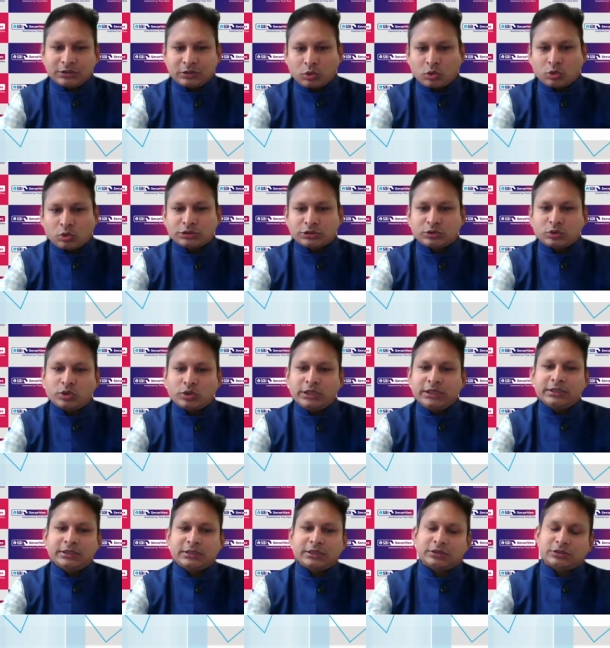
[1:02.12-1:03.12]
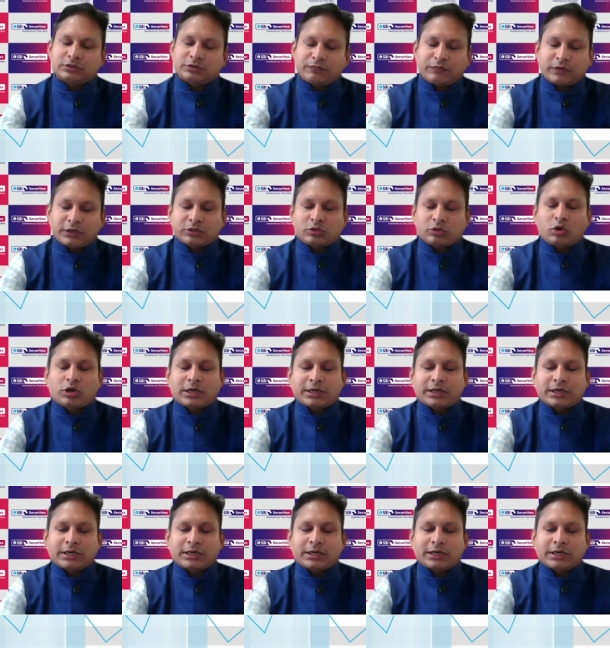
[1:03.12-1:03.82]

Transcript: growth story, first quarter